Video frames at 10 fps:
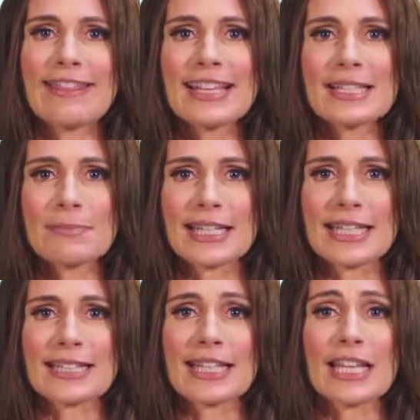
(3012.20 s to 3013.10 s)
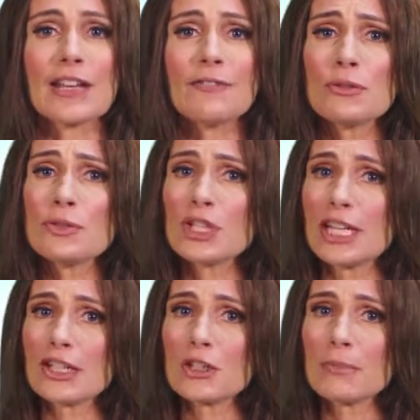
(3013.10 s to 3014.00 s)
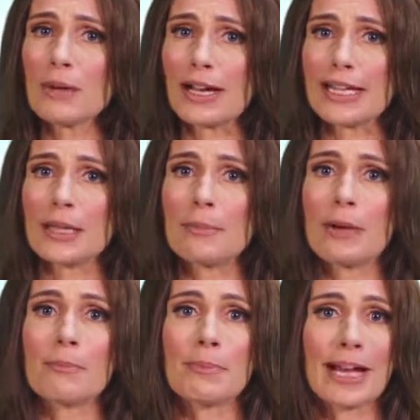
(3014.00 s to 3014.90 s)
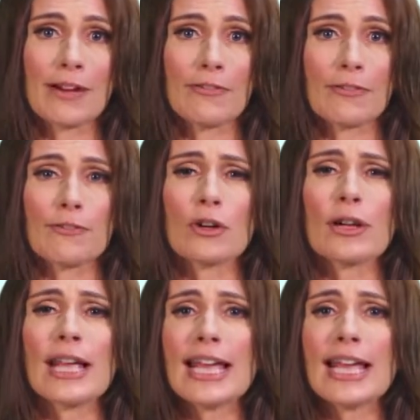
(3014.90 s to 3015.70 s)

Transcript: This means that if you change your mind about Biofit for